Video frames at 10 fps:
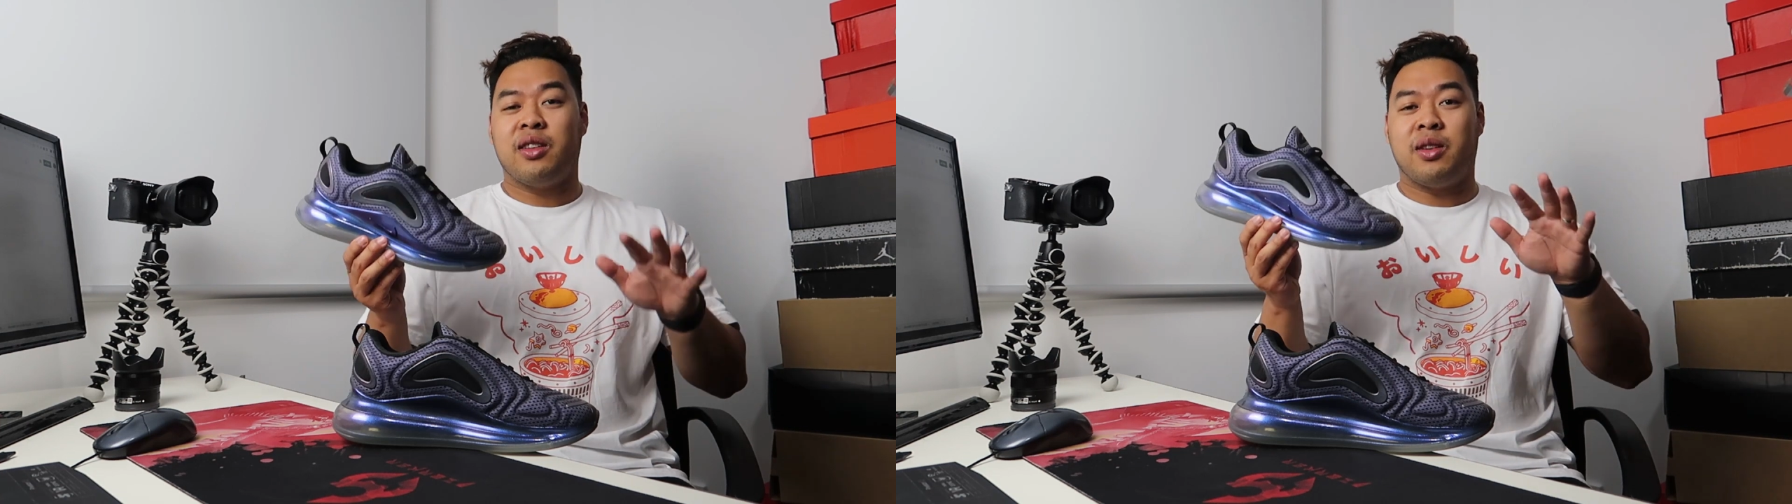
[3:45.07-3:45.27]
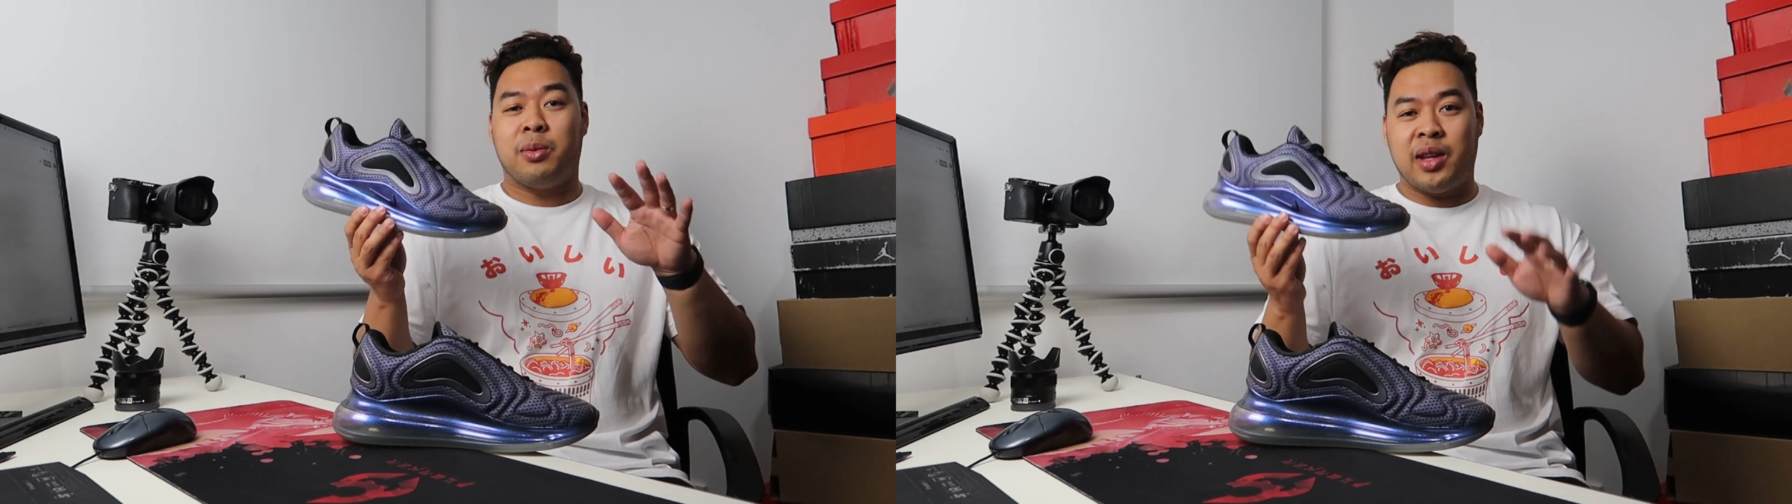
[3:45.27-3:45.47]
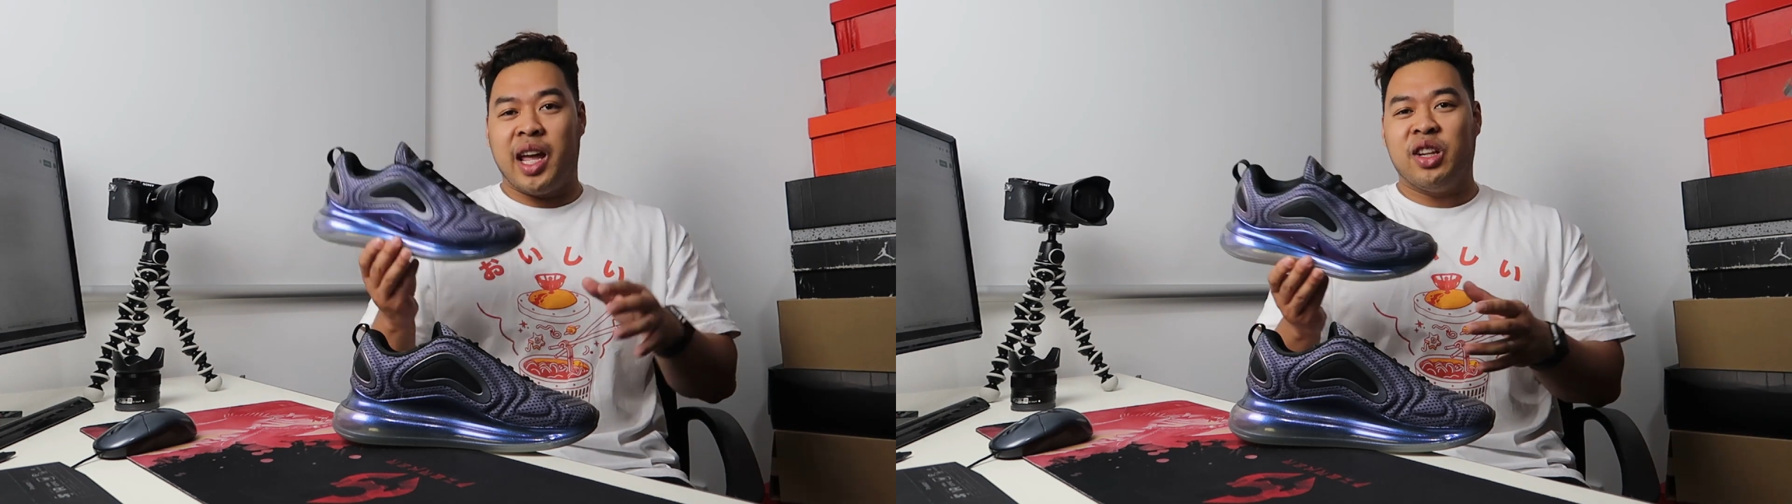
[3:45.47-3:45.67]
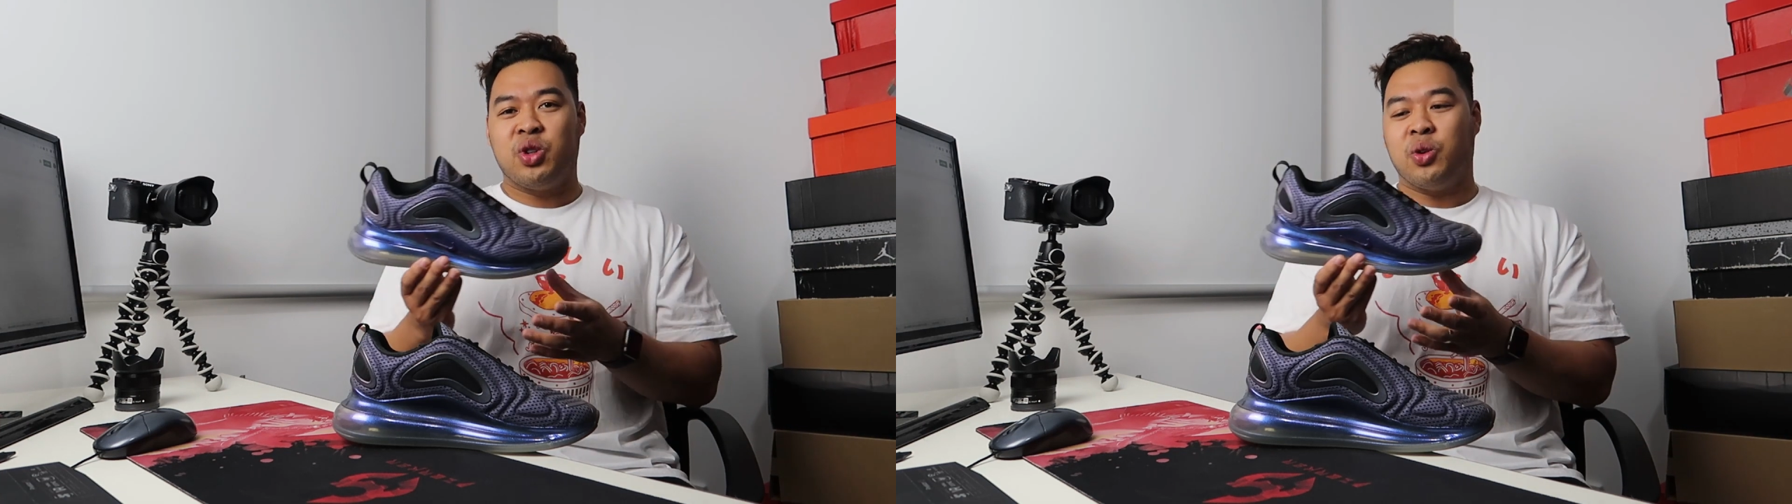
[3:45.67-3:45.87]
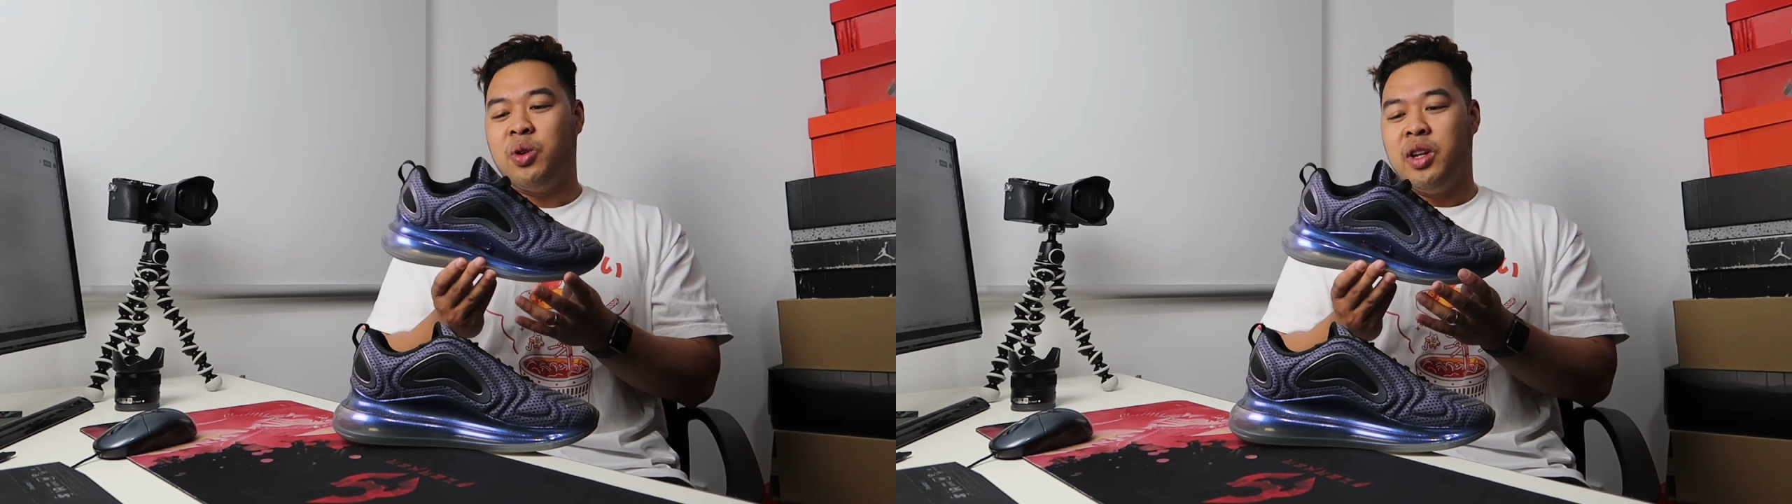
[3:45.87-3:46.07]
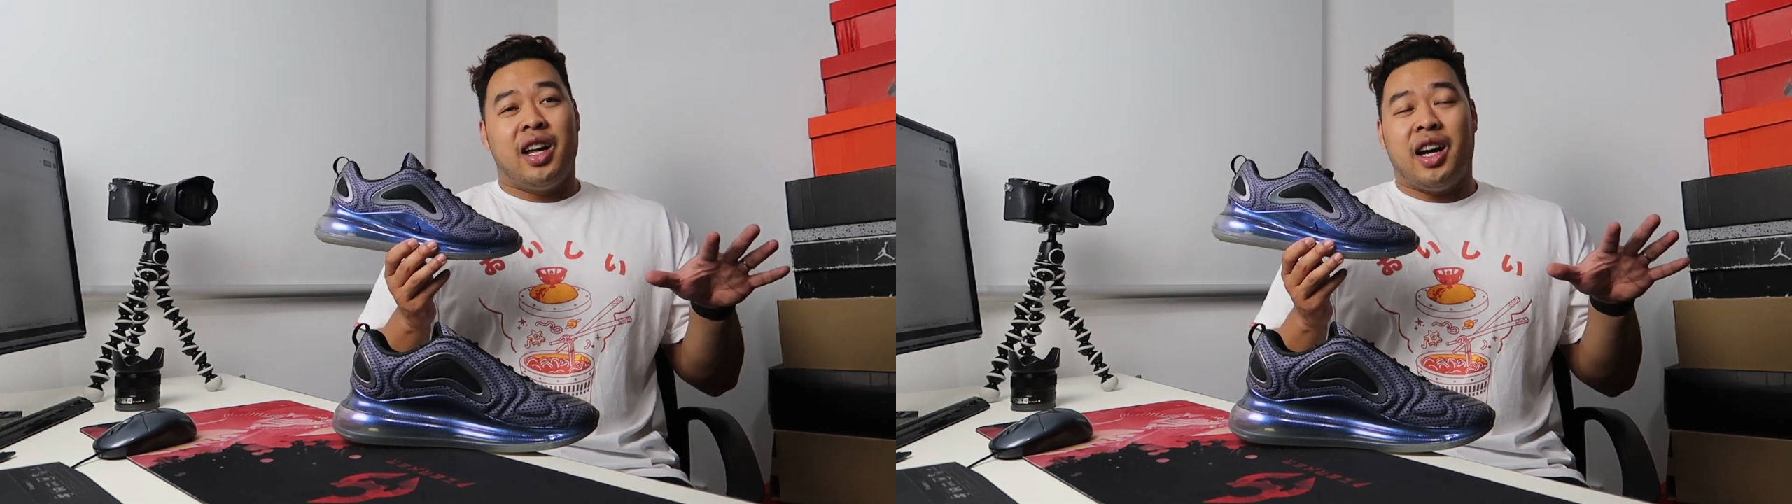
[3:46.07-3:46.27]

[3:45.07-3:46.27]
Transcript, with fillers: substantial.